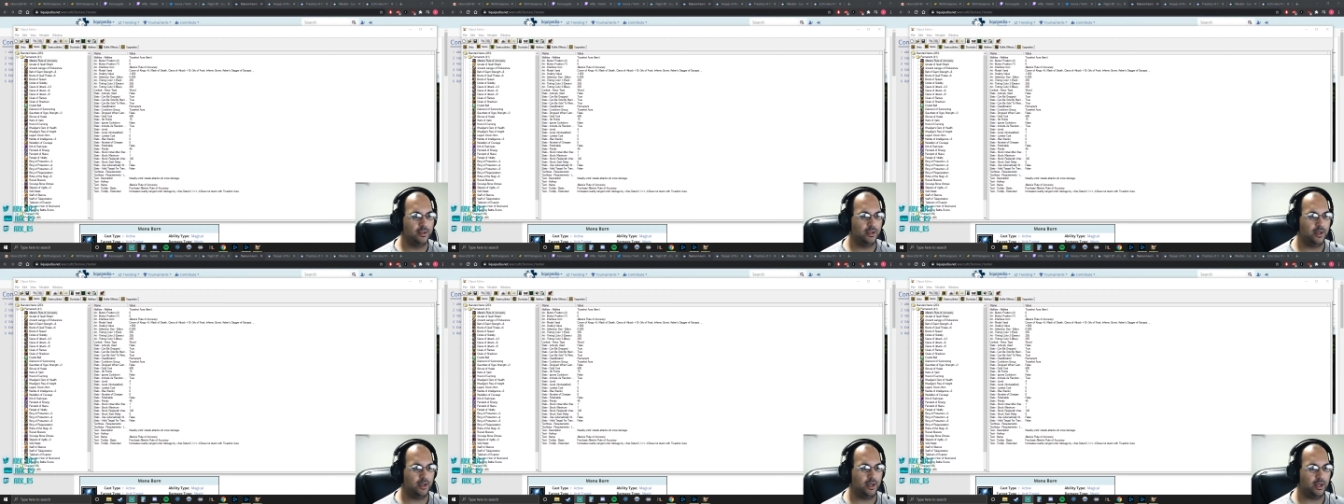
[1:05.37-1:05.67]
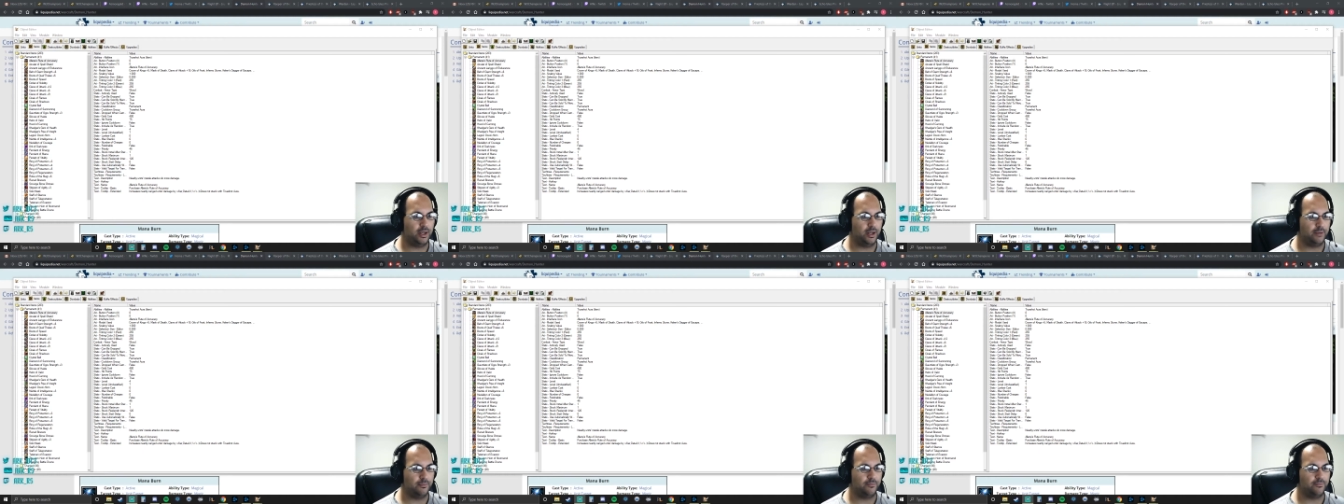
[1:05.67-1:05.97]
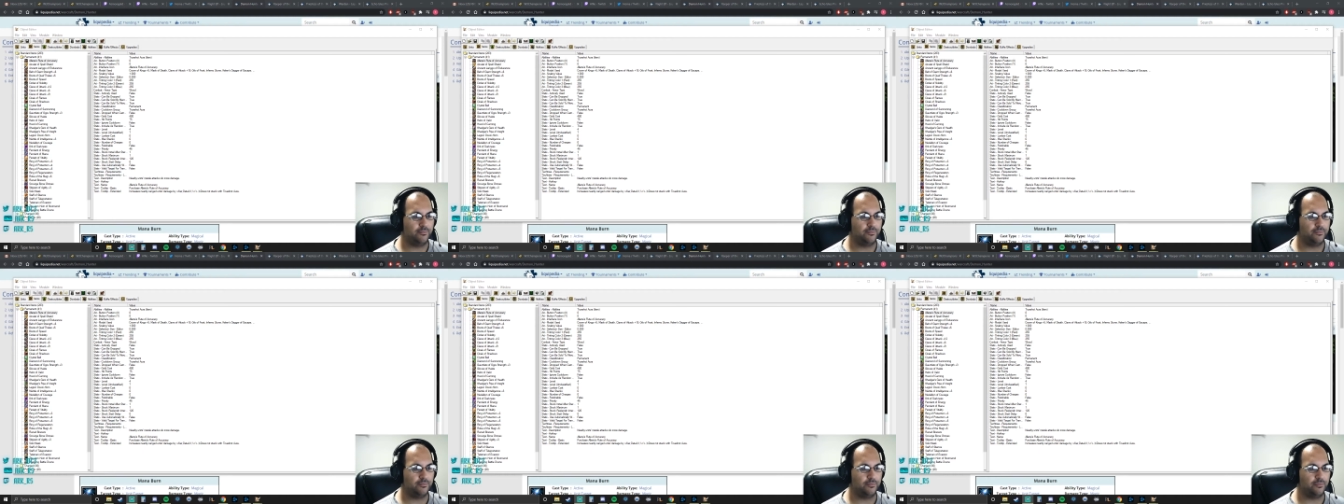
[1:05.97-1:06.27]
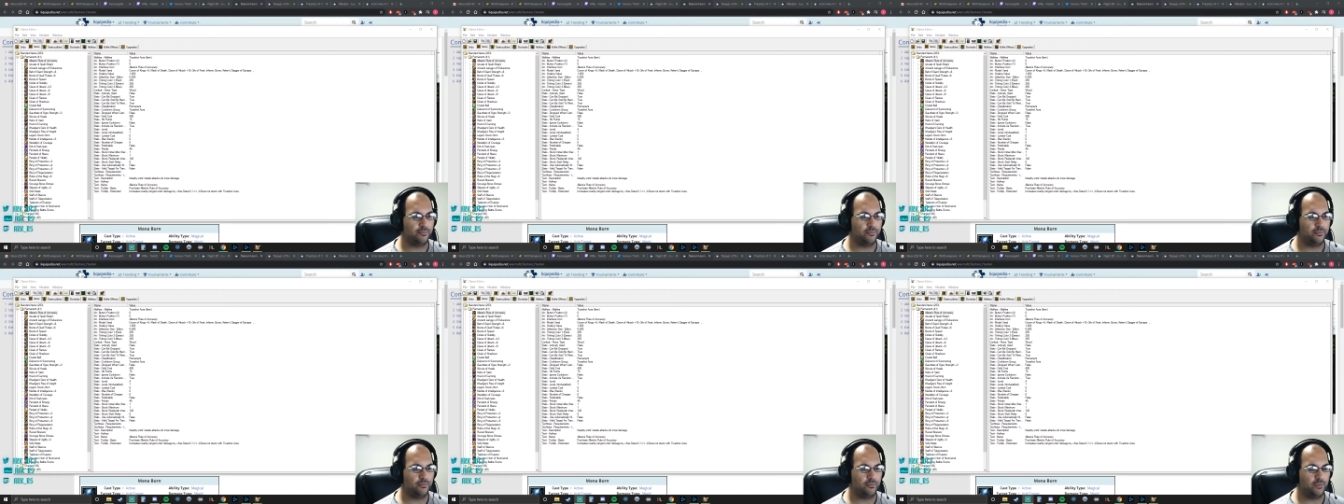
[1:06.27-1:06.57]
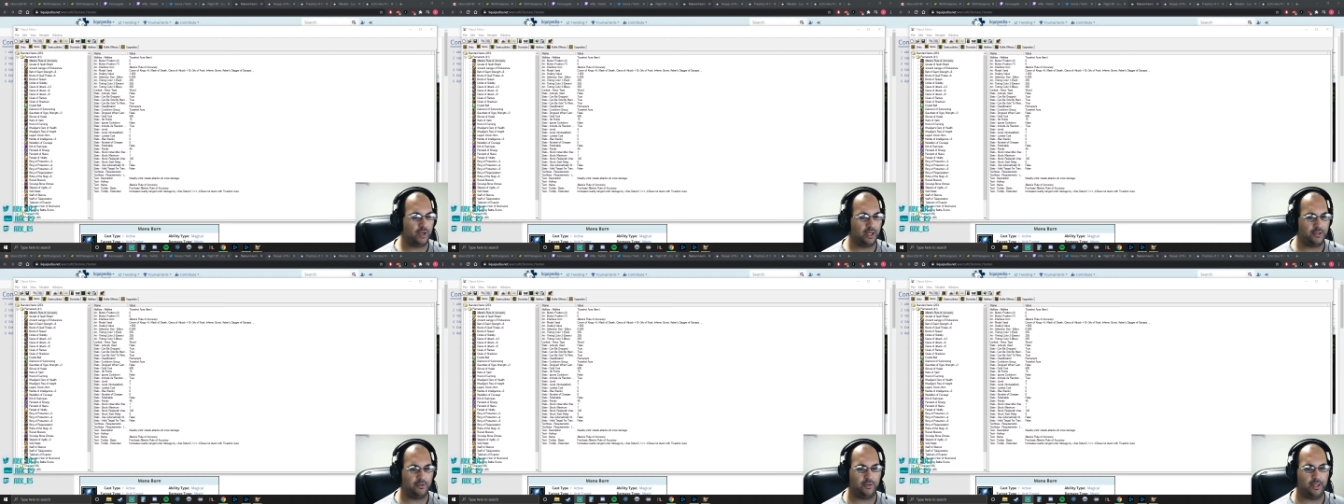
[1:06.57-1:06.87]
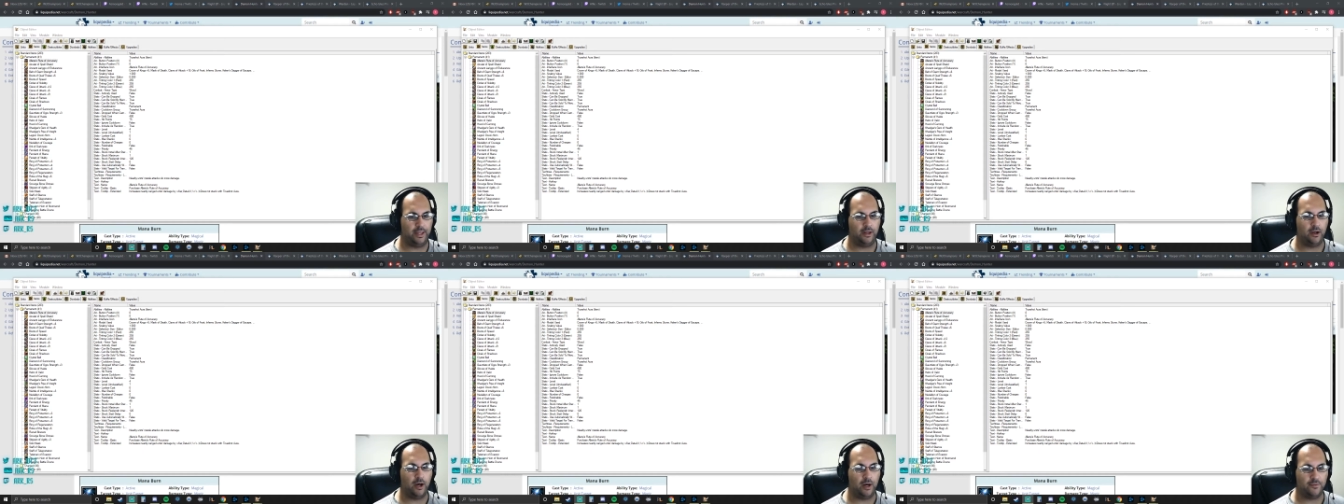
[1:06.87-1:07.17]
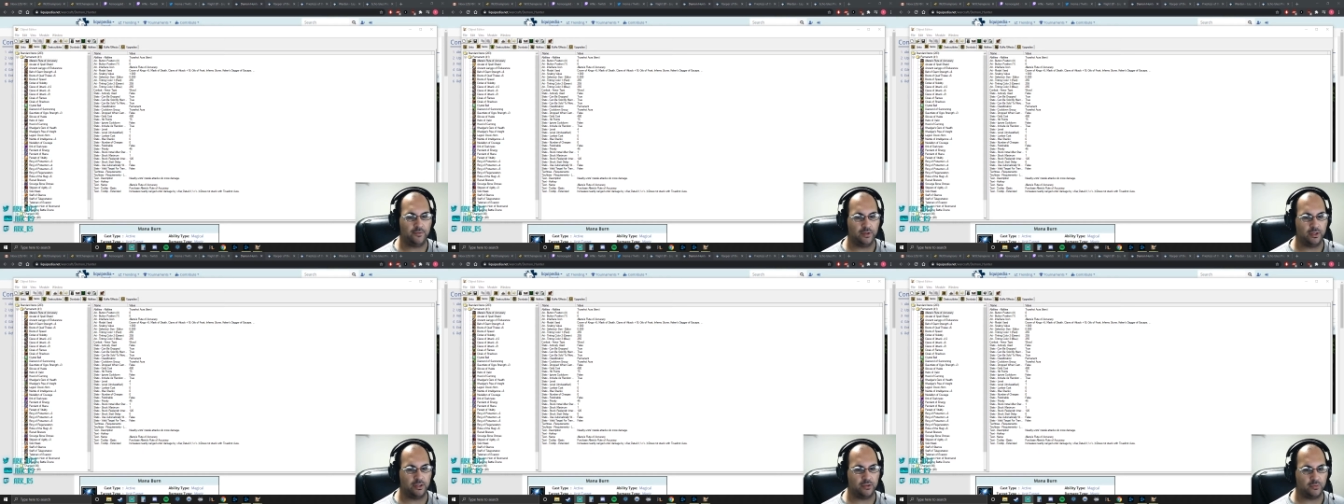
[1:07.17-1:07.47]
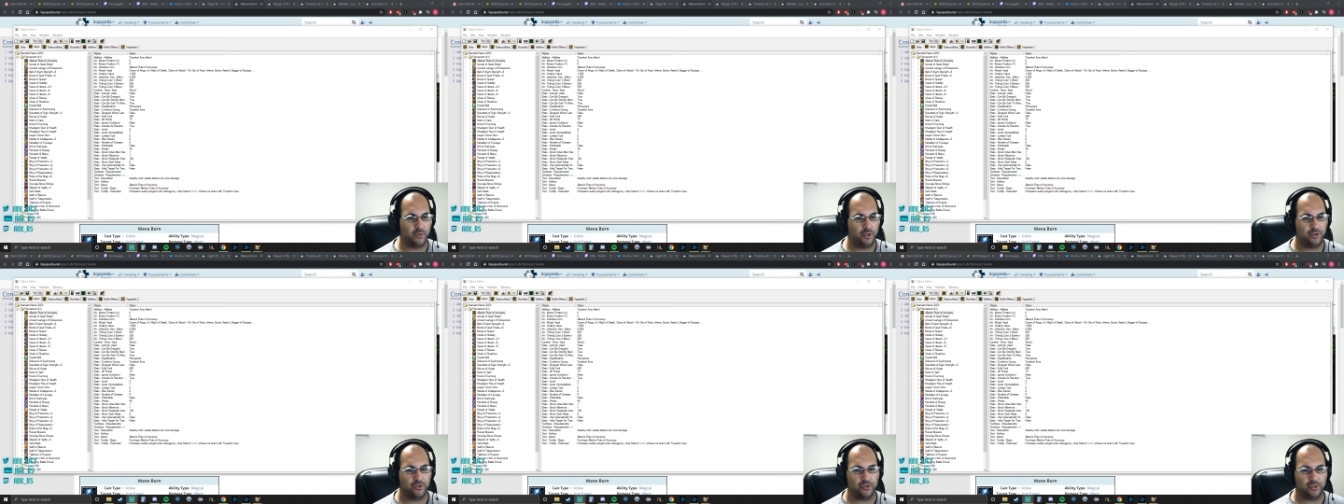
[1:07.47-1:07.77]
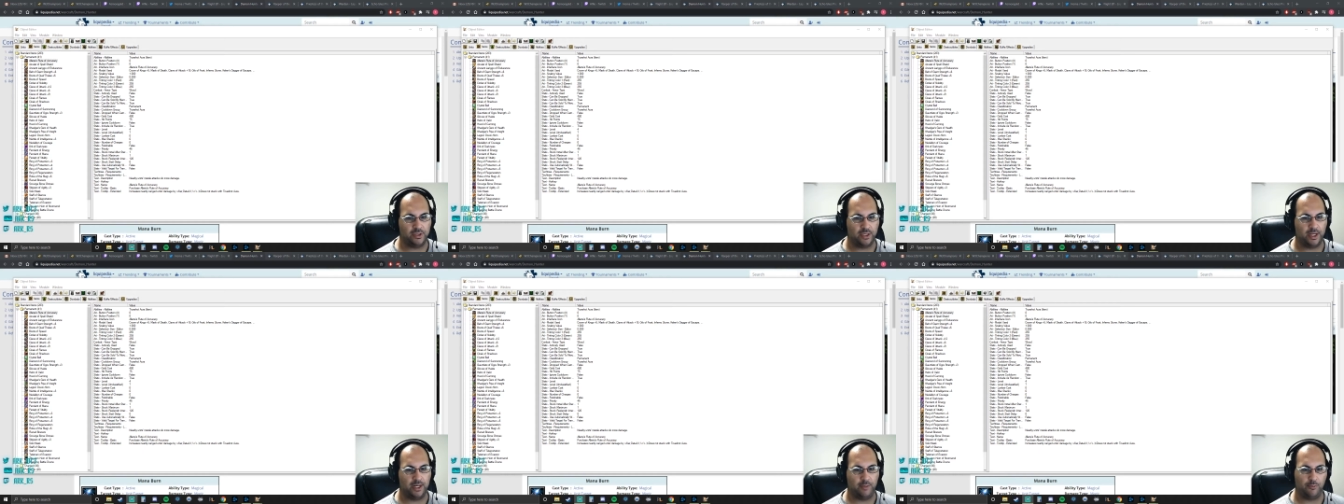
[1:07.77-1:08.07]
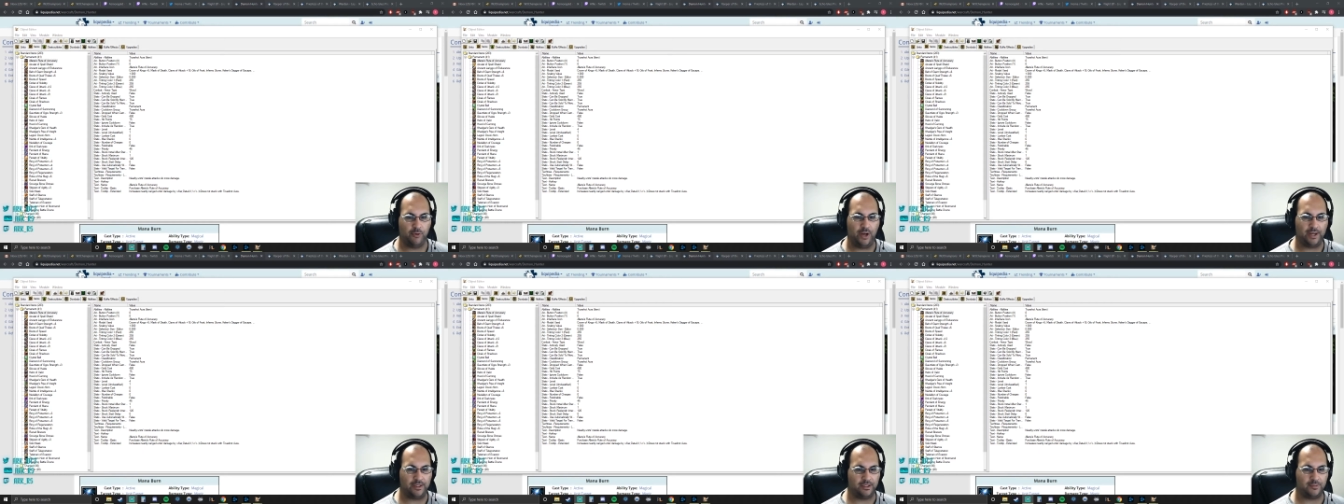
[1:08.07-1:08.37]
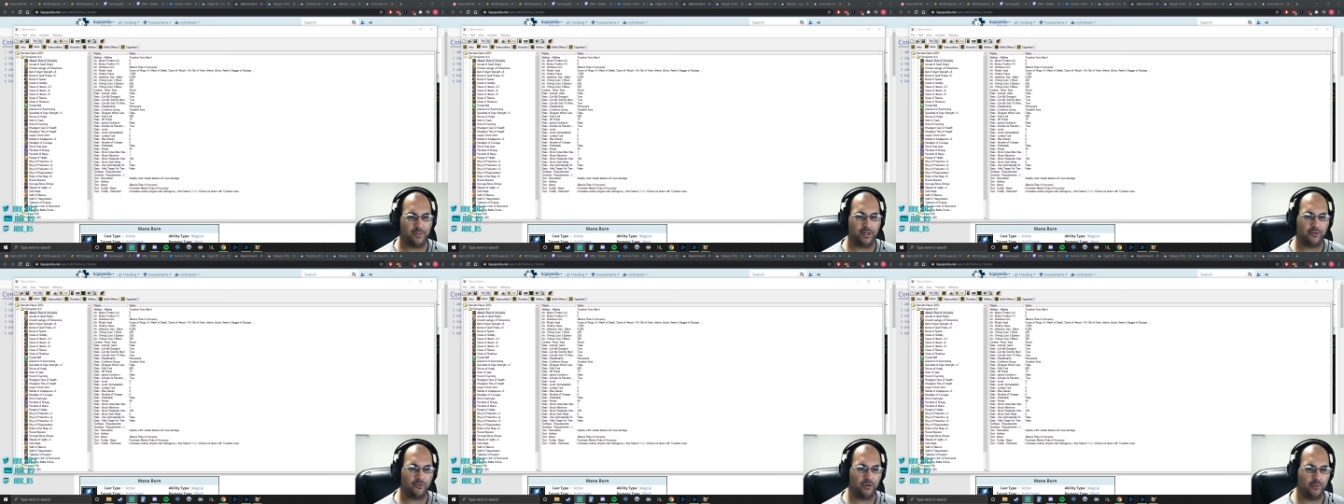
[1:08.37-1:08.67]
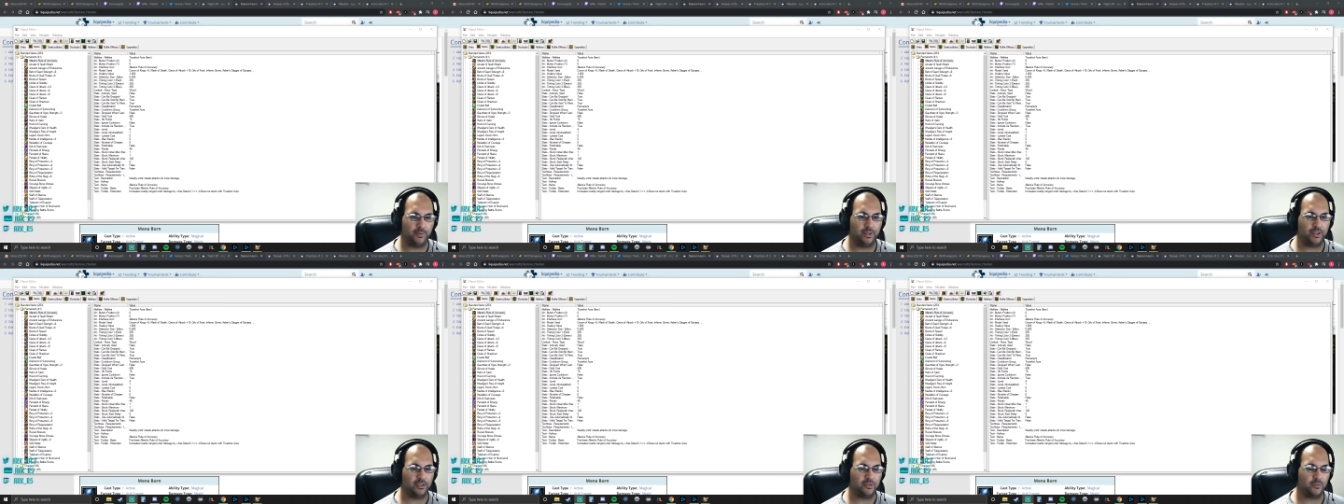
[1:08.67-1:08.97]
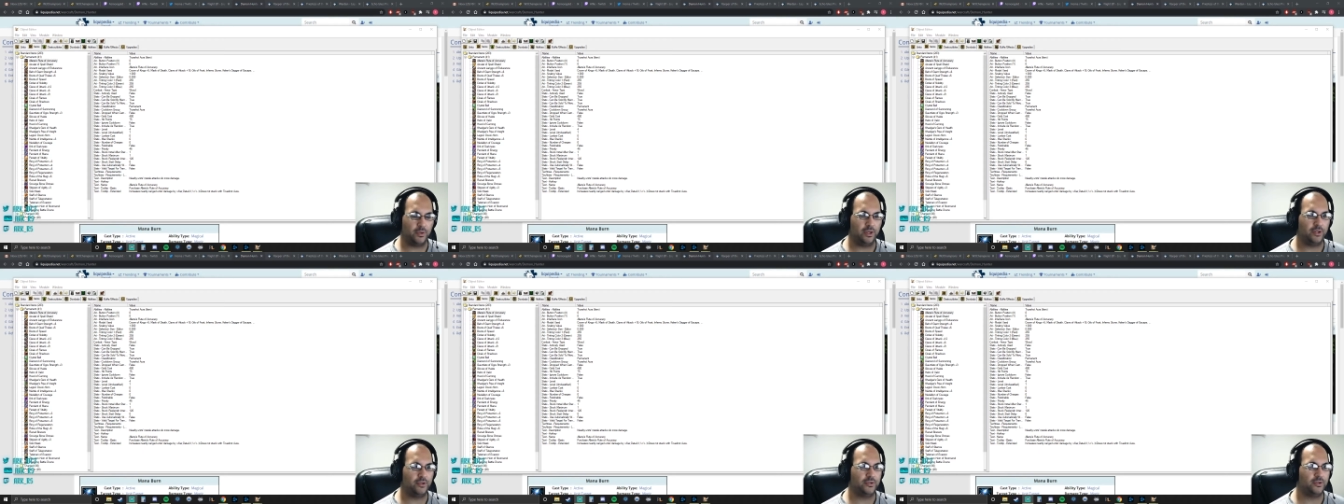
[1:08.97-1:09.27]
Um, I do that often as well, just to kind of practice my creeping as well.